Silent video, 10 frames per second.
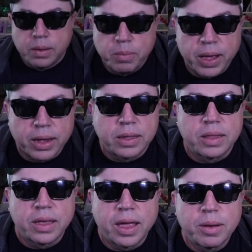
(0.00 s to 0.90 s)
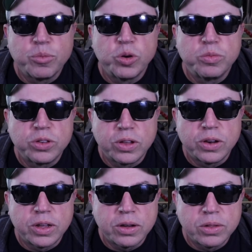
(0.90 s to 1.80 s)
back in the game room
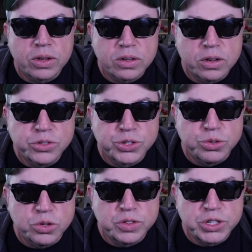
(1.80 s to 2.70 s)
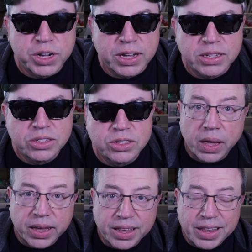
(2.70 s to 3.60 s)
studio. Let's lose the groovy shades
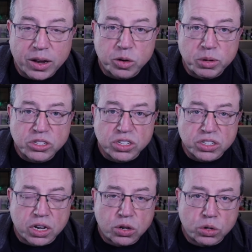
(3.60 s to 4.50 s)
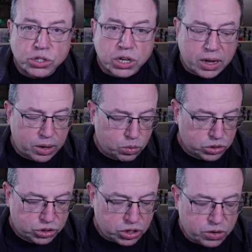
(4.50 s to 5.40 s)
and get down to business. I told you I
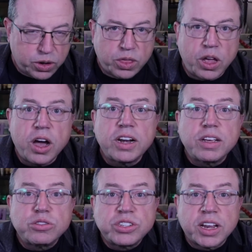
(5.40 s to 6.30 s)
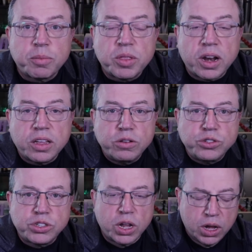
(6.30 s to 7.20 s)
would show you the audio setup that I
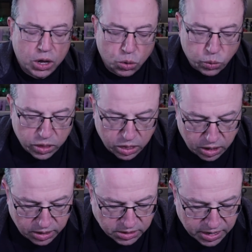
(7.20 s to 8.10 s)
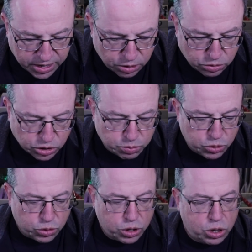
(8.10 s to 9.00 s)
used with the Zhiyun
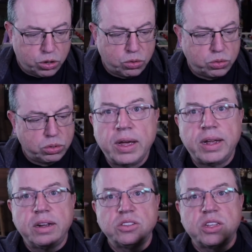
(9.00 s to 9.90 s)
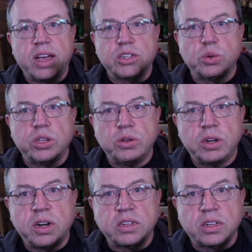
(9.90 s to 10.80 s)
Smooth Q. Here's the actual
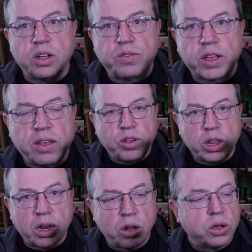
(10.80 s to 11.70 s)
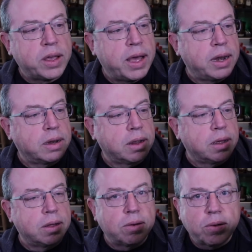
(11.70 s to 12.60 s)
unit itself. I you a little look at it
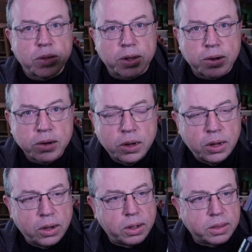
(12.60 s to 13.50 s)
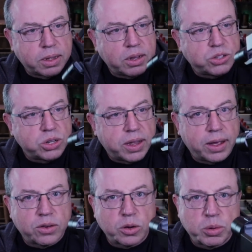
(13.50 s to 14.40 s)
earlier on the kitchen
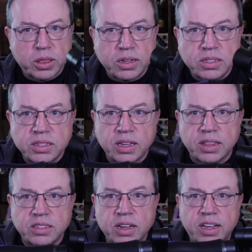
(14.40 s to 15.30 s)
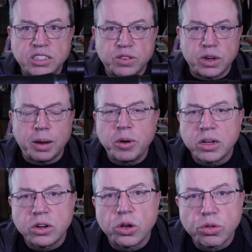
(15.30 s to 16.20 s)
counter, but this is it, the size of it. I'm not
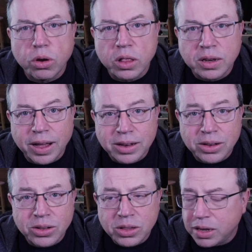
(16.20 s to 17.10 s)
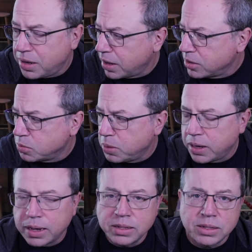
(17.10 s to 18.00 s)
going to go through all the technical details
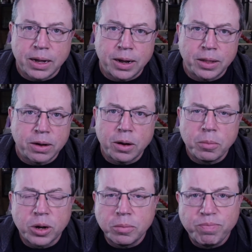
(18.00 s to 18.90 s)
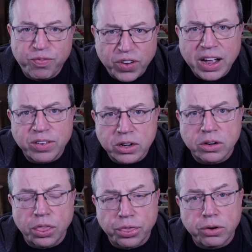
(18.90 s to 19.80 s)
because there are about
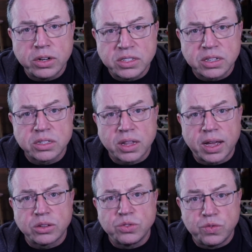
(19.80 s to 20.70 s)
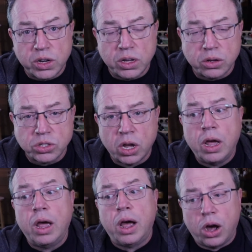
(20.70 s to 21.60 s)
536,000 videos
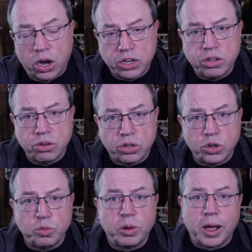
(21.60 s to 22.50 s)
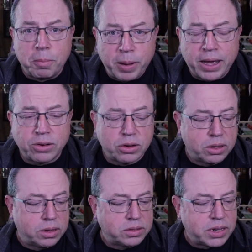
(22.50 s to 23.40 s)
on YouTube about
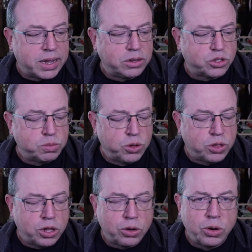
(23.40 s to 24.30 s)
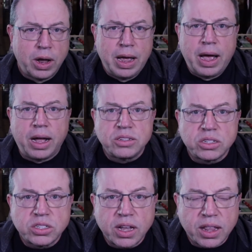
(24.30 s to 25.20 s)
Zhiyun Smooth Q. I'll
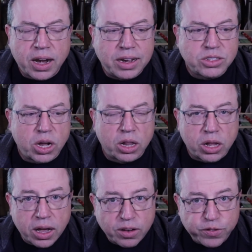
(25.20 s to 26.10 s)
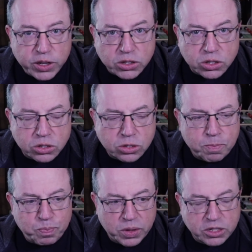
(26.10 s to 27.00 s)
just say that it has a lot of features,
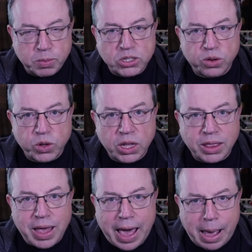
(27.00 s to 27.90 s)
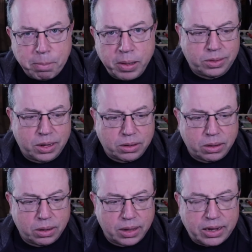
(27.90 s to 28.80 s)
especially if you get the app that
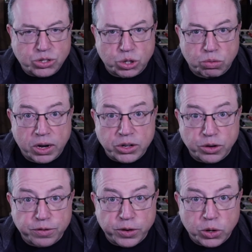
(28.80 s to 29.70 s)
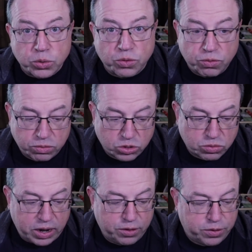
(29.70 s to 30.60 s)
allows you to run your phone
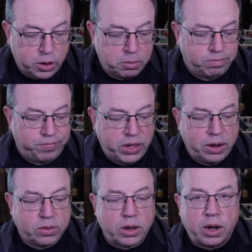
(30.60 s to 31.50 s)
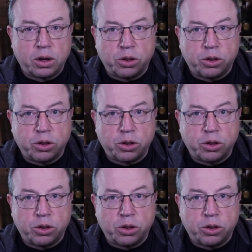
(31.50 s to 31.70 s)
straight from here at the little